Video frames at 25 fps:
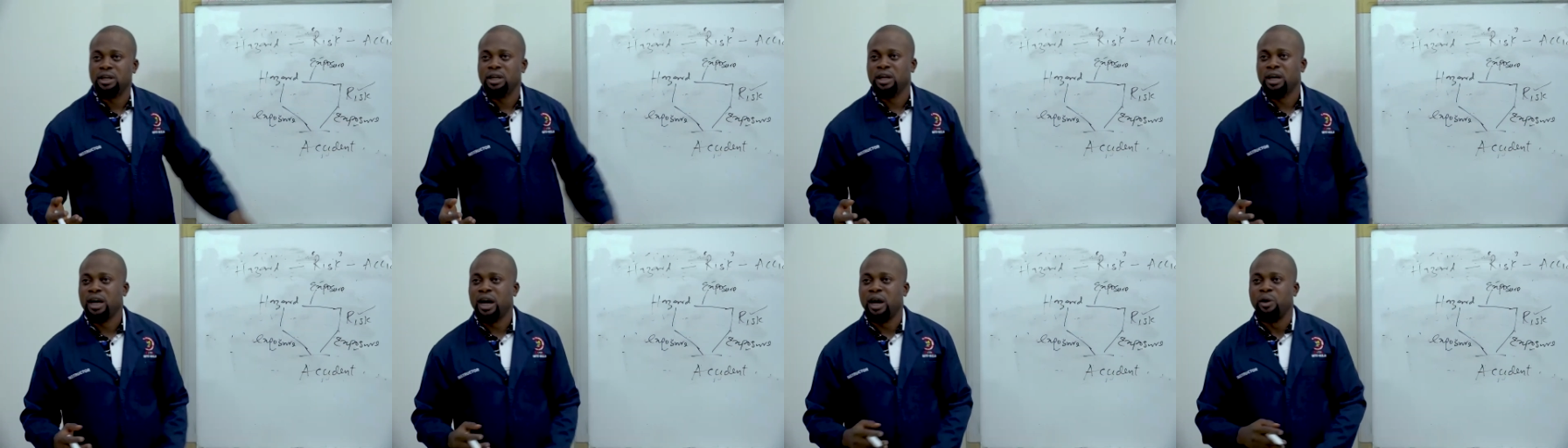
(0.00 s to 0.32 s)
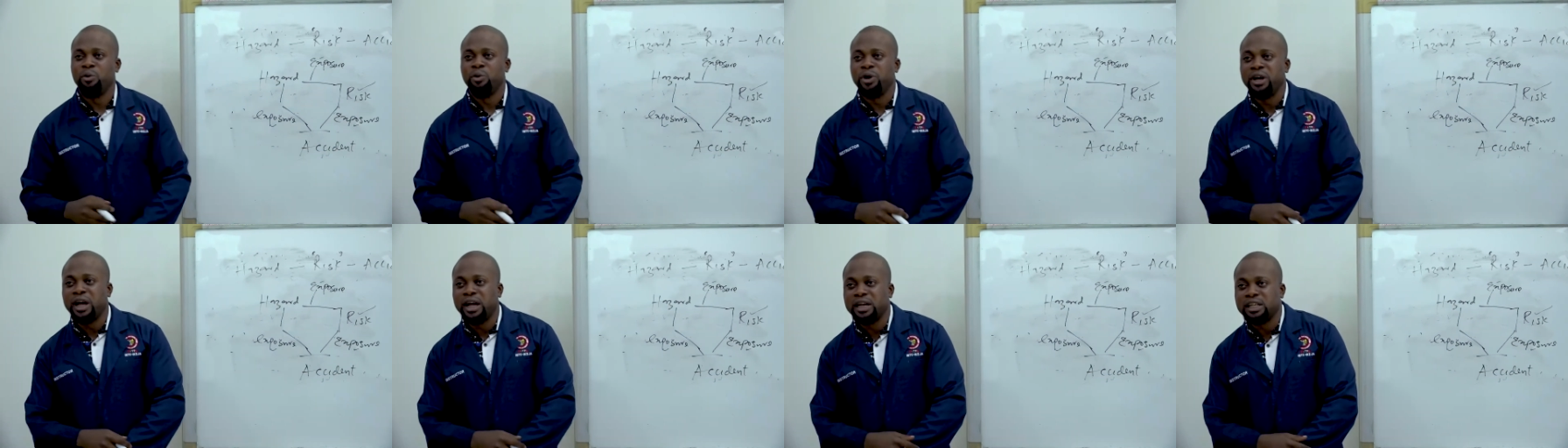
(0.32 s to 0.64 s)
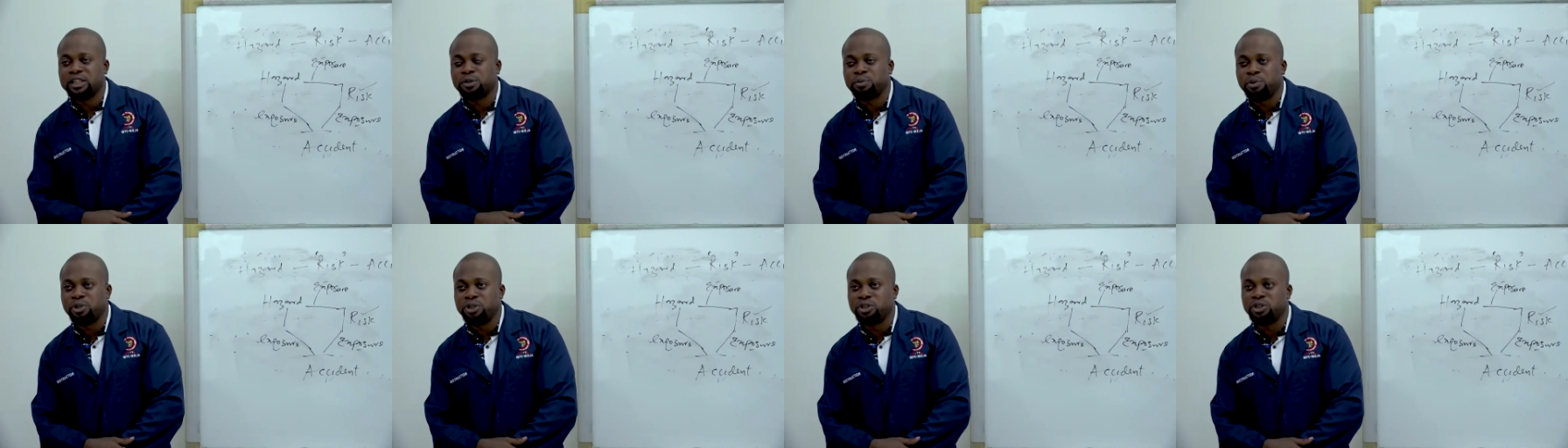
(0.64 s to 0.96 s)
And without
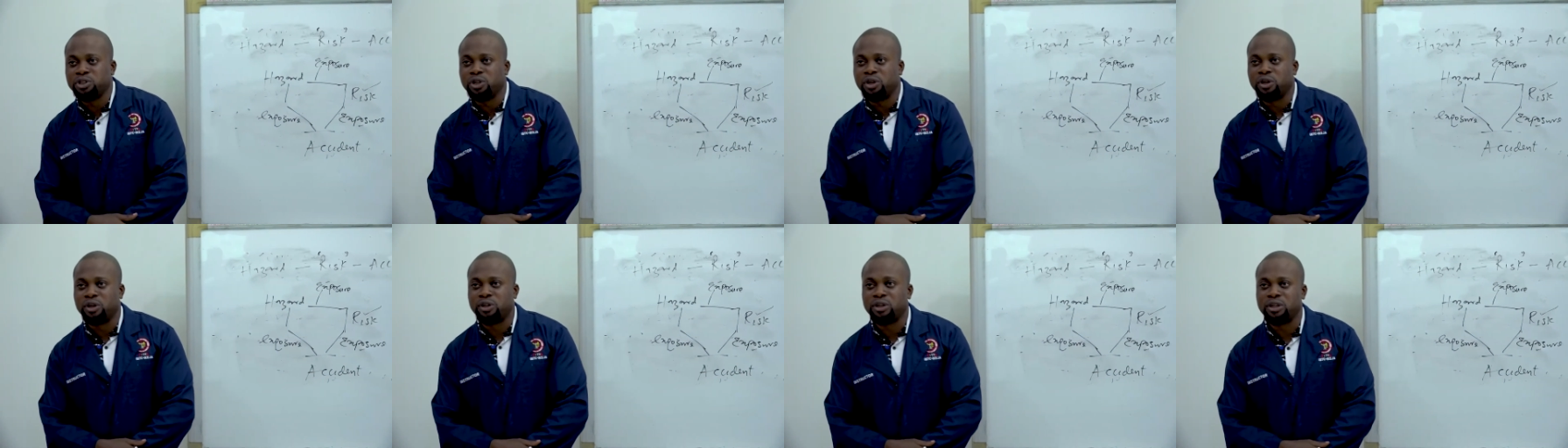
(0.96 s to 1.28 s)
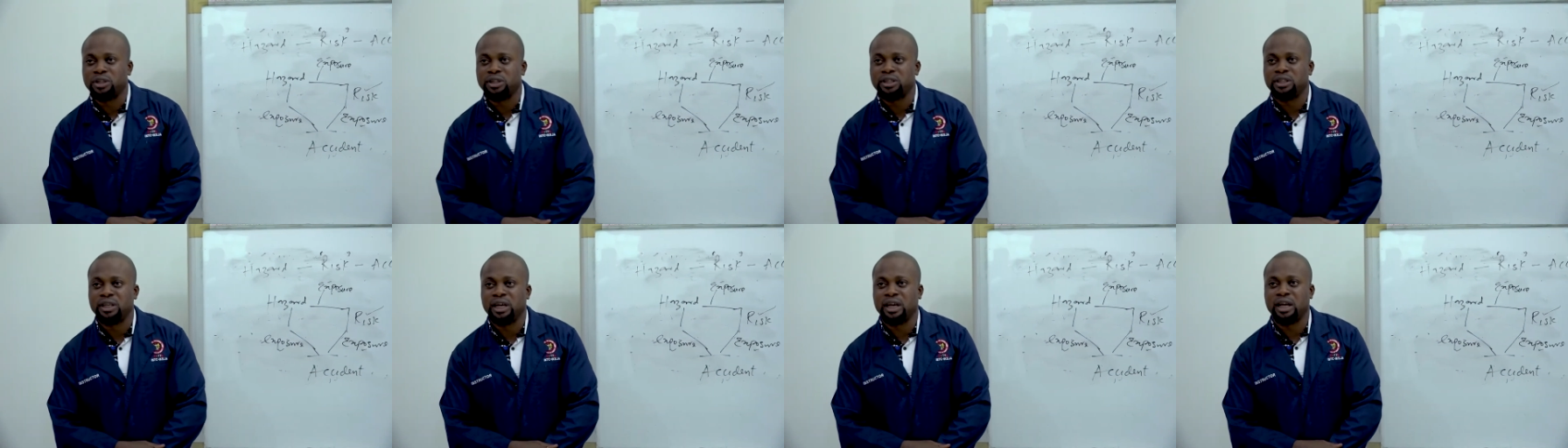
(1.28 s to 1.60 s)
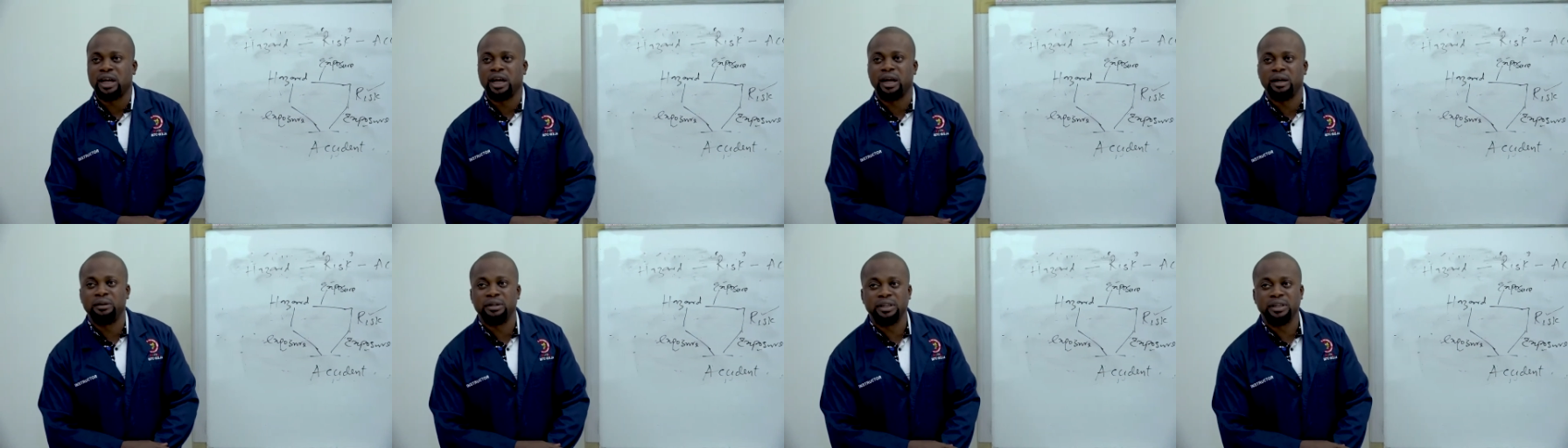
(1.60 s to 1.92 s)
exposure, there can